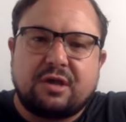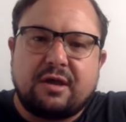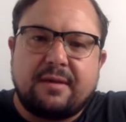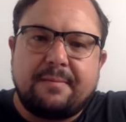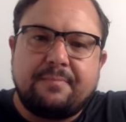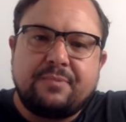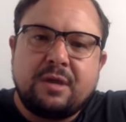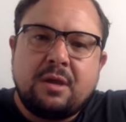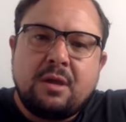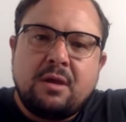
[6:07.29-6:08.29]

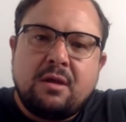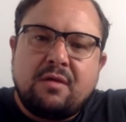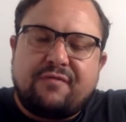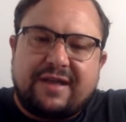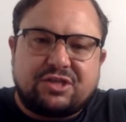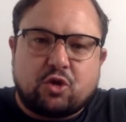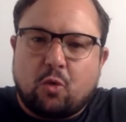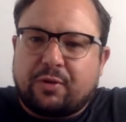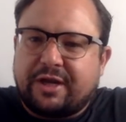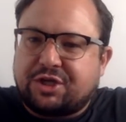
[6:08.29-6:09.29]
Fan score
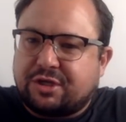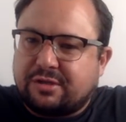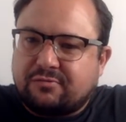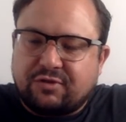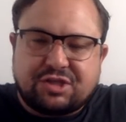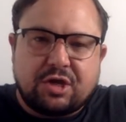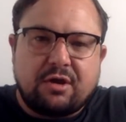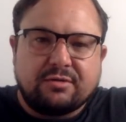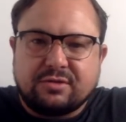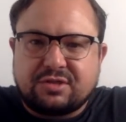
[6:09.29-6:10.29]
prediction
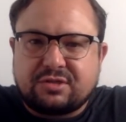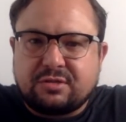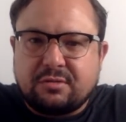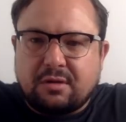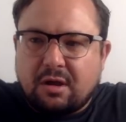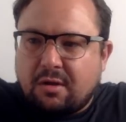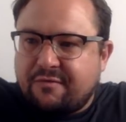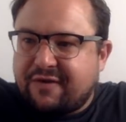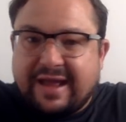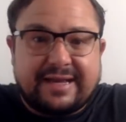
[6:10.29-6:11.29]
returns.
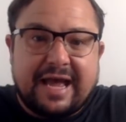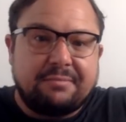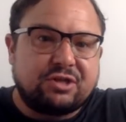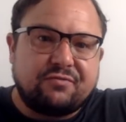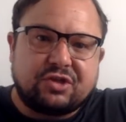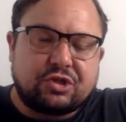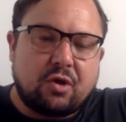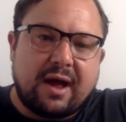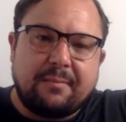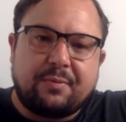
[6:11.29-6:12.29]
Fan cams over
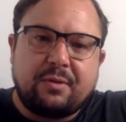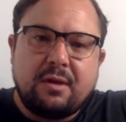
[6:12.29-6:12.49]
Skype.